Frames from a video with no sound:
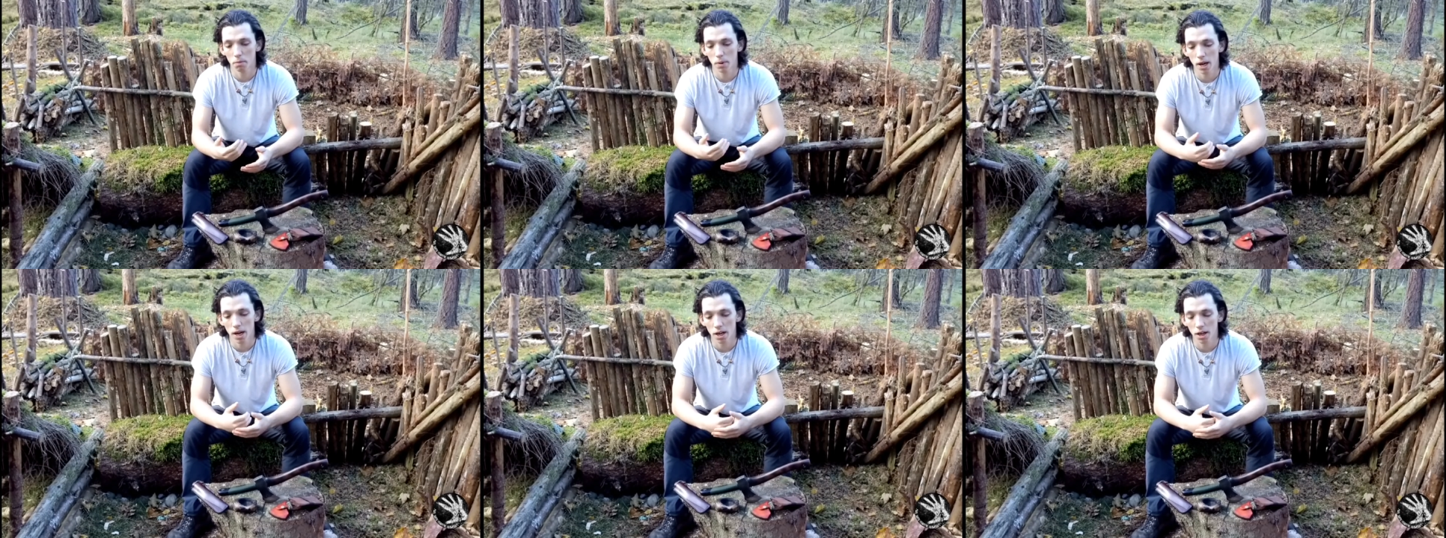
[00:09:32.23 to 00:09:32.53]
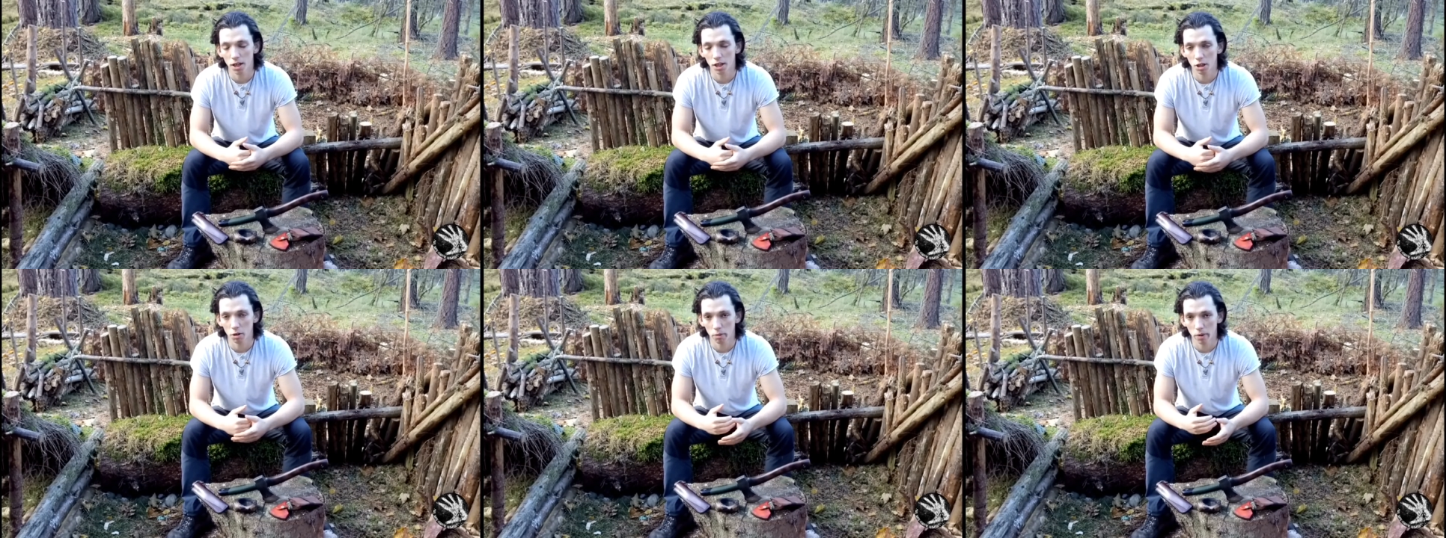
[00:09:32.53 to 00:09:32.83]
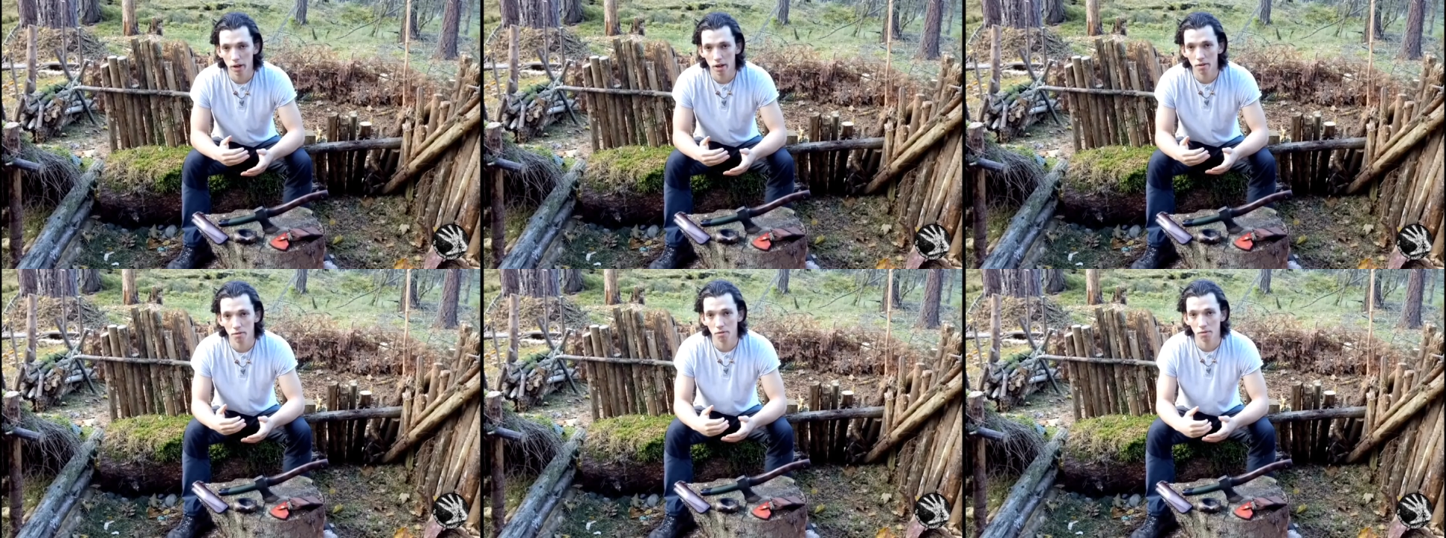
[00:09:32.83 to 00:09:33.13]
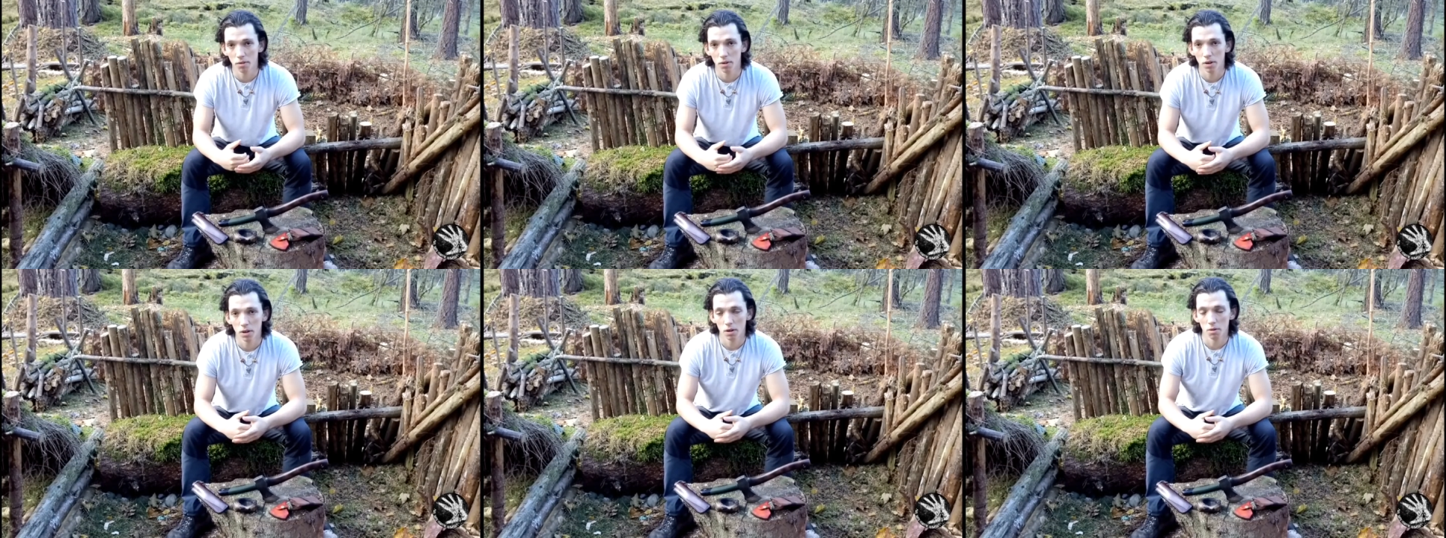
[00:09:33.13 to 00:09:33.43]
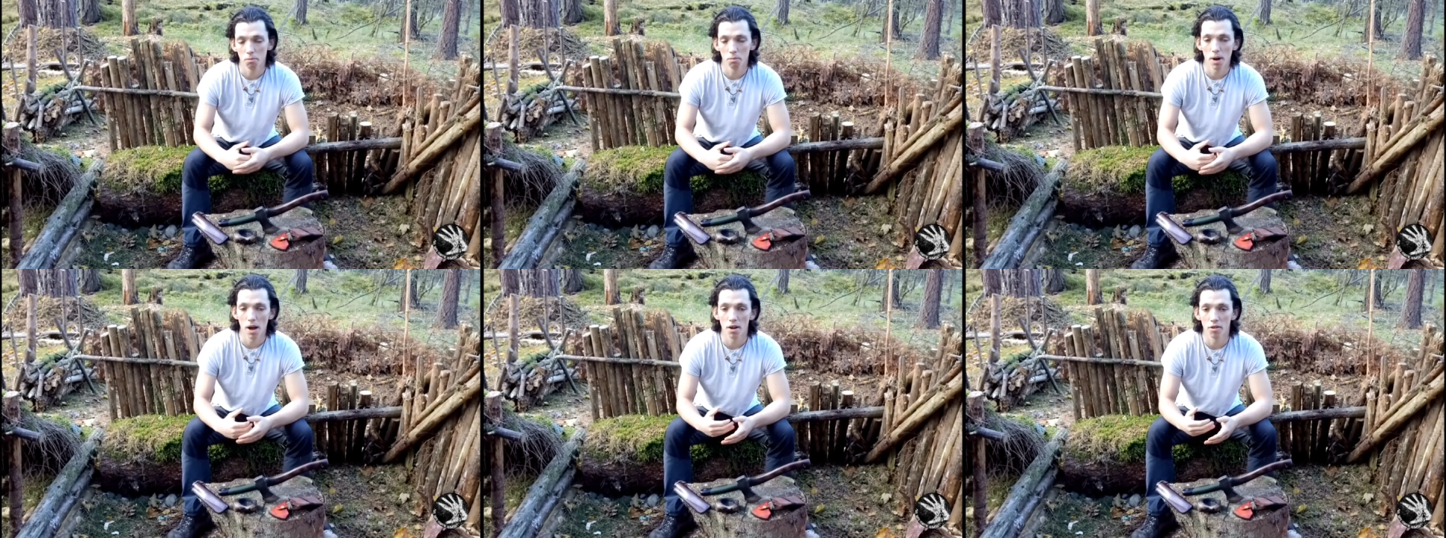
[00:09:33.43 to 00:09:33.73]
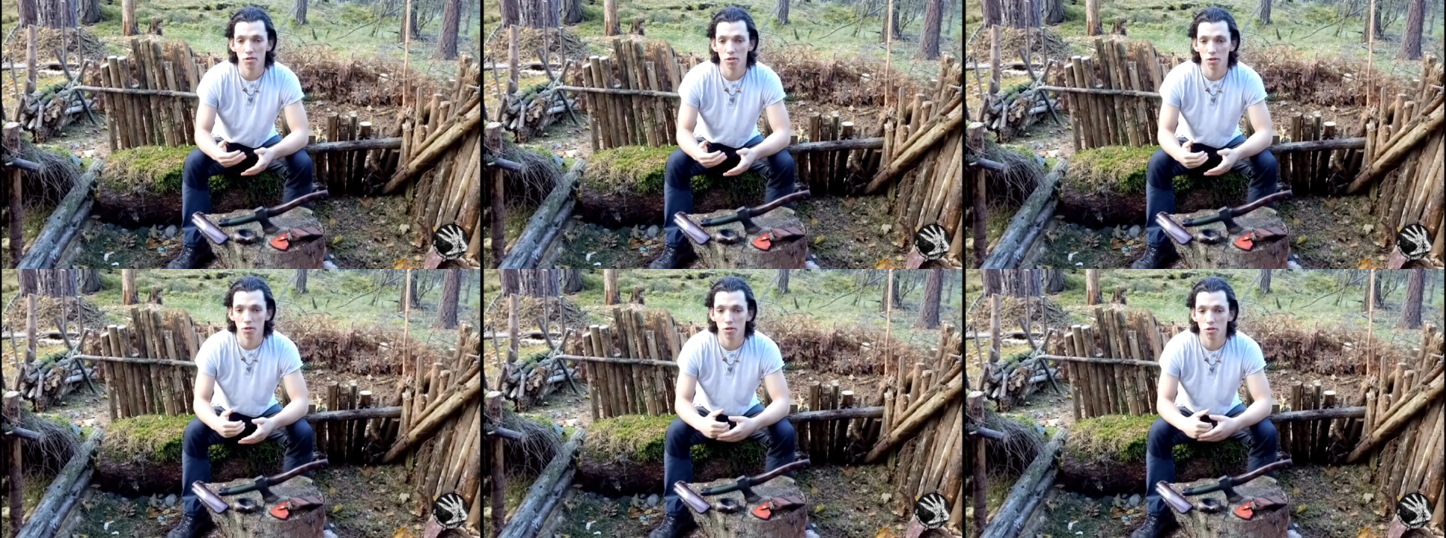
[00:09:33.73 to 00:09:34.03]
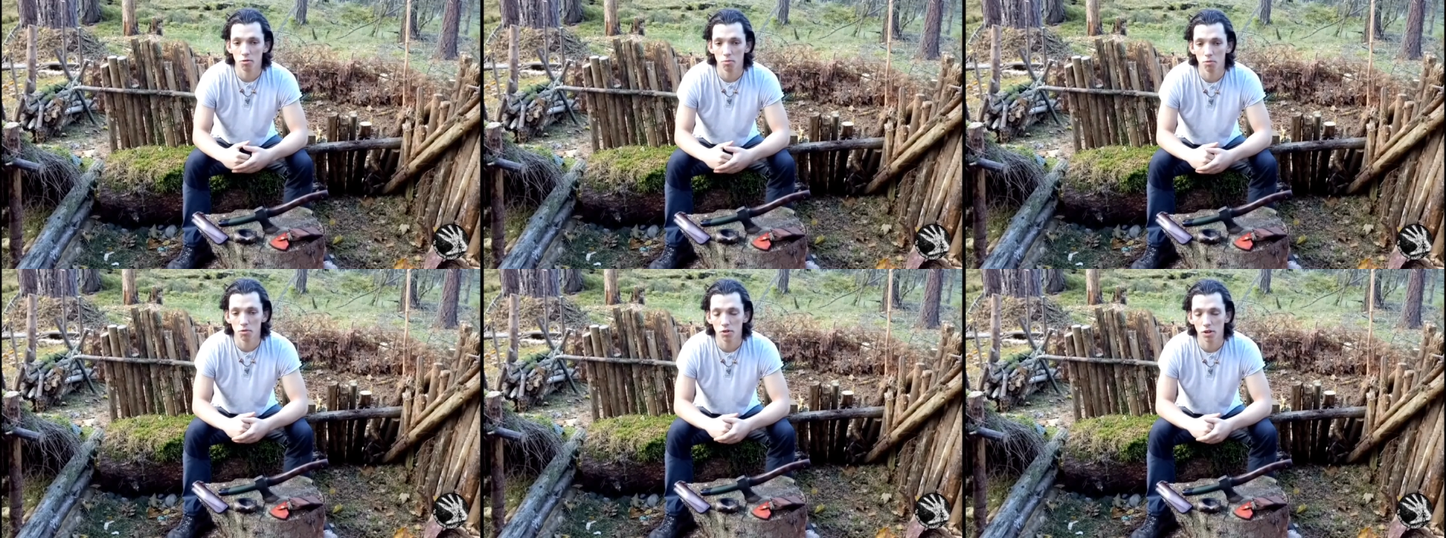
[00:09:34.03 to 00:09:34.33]
back in the way of passing on
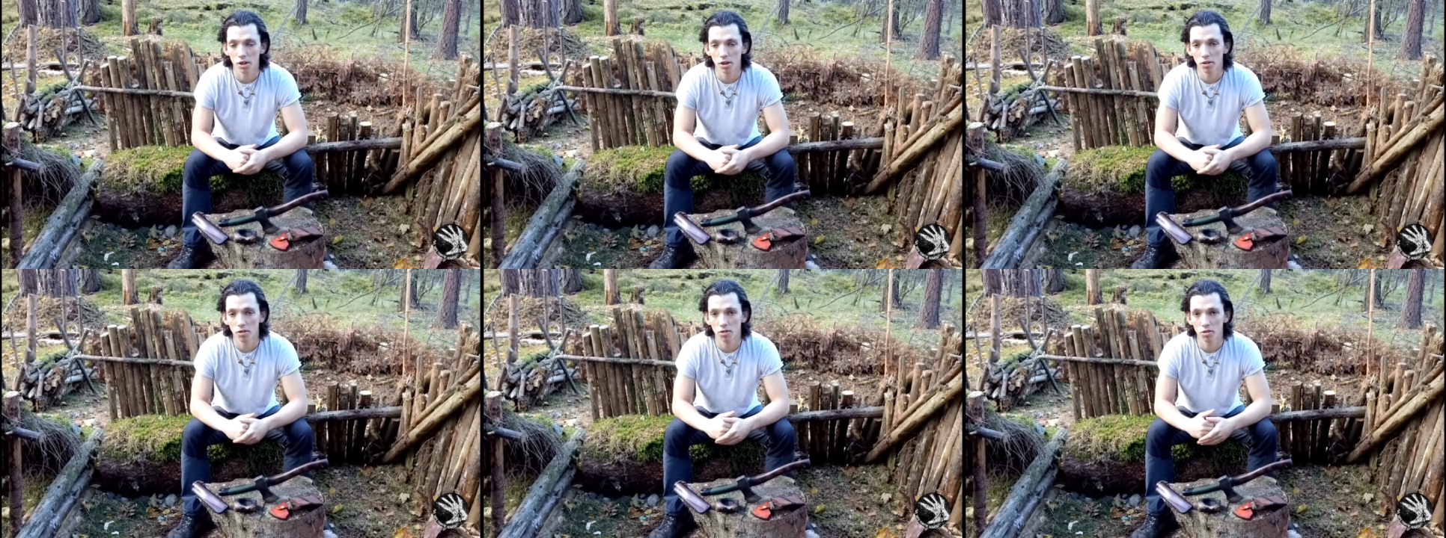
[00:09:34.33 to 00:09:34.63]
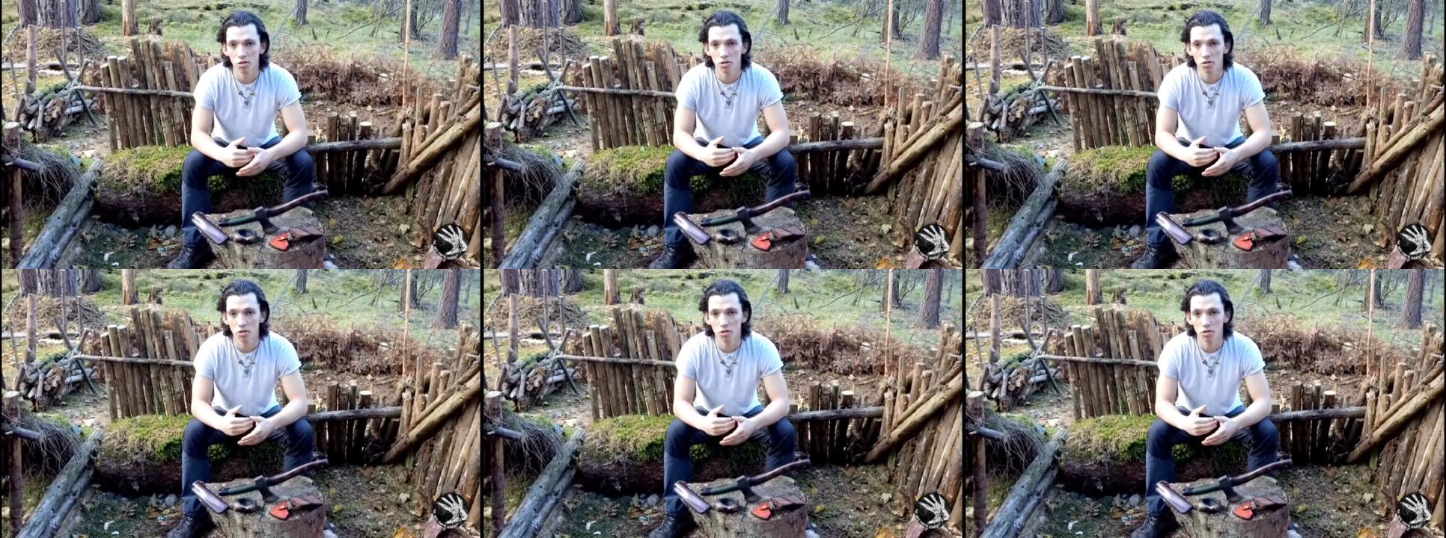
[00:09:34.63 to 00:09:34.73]
some skills,